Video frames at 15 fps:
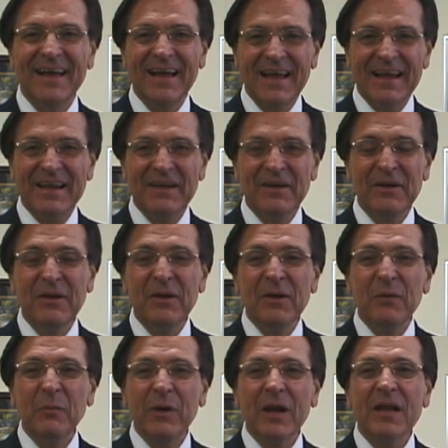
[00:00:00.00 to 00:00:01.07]
Hi,
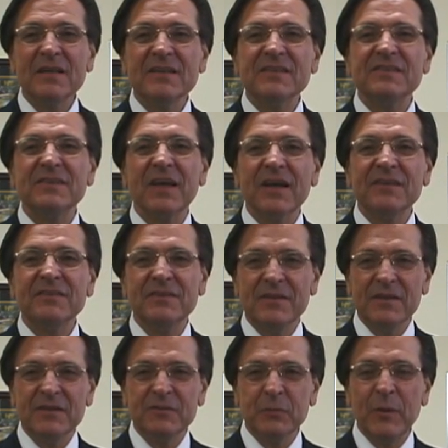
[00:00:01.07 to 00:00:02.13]
we're going to discuss
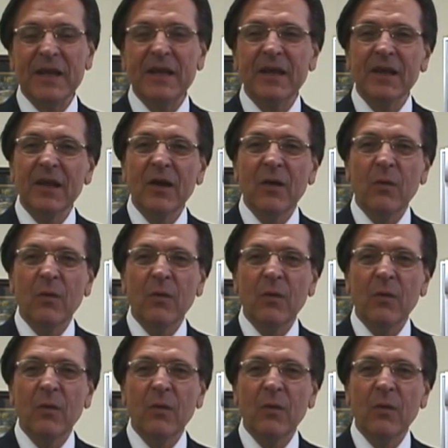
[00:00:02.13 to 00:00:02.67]
this week